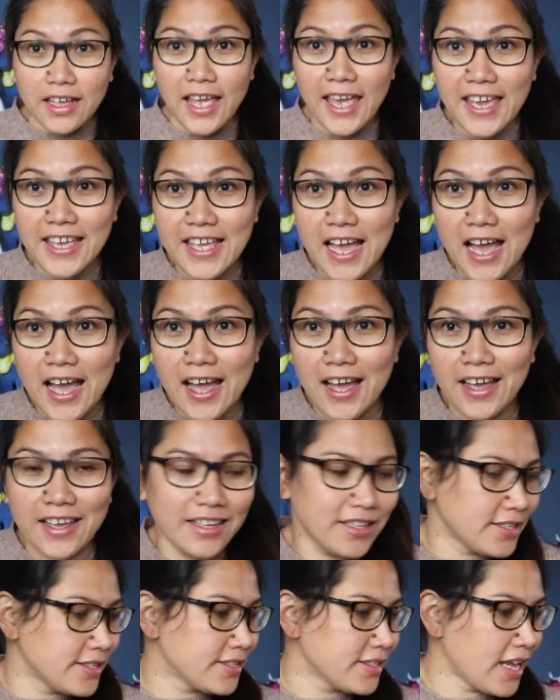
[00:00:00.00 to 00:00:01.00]
Hey
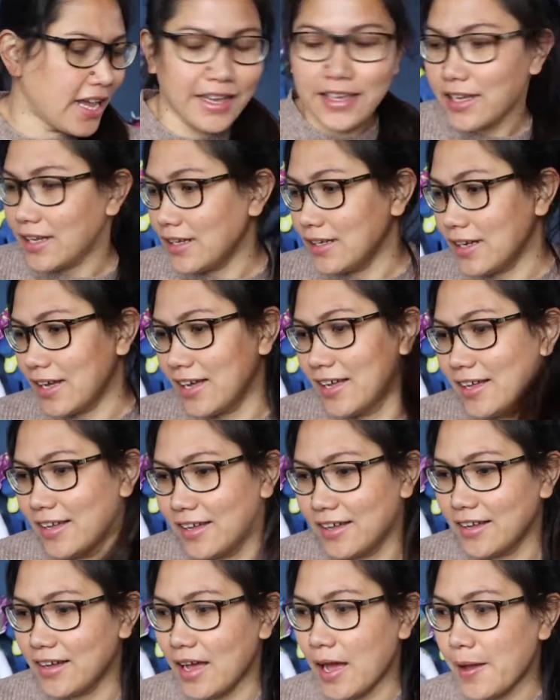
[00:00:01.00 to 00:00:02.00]
guys, ayan na.
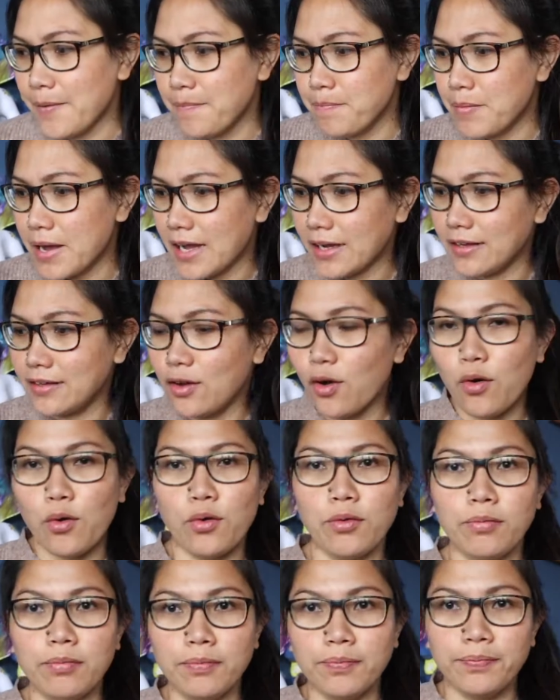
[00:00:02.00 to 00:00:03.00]
I'm back
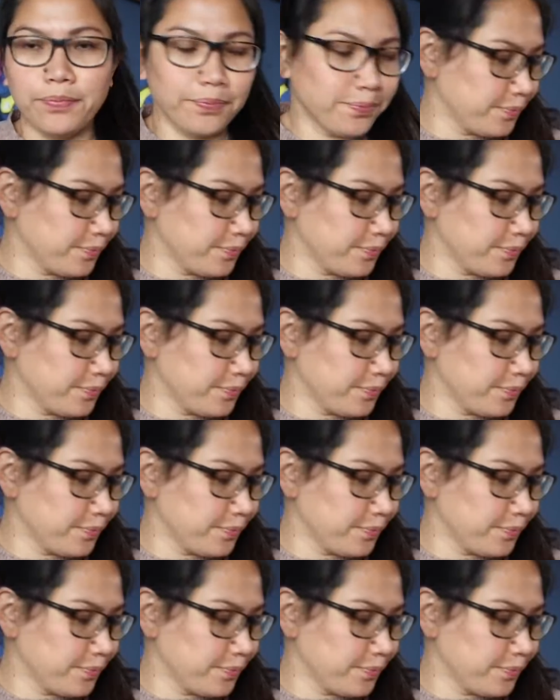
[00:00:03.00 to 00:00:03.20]
home.